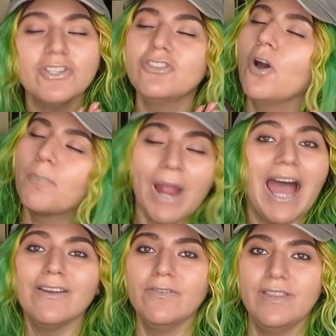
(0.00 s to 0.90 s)
Just so
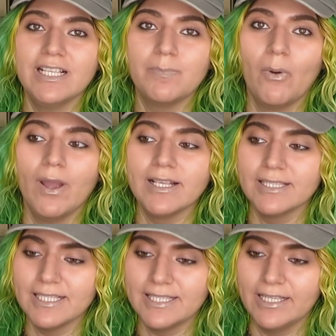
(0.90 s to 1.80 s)
proud of these
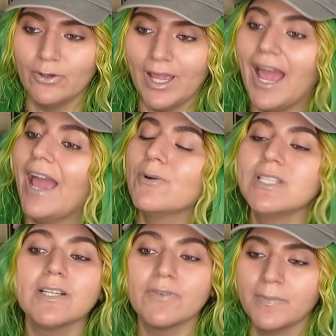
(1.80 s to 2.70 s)
boys. Listen, okay, I
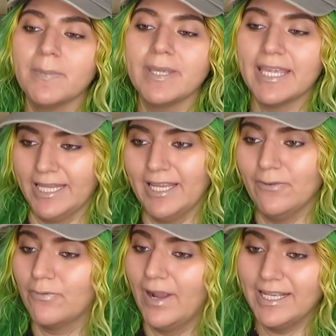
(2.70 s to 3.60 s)
was here from the
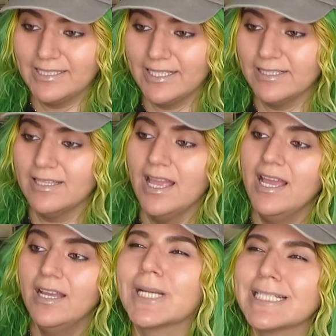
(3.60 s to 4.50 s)
beginning for Ateez.
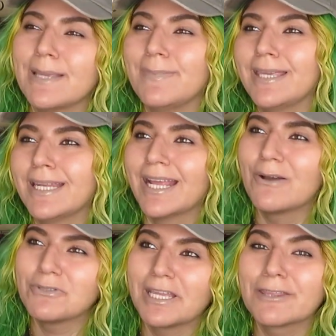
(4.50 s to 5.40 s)
When I say beginning,
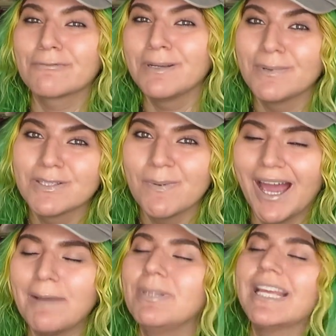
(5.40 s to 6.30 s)
I was like 3 months behind.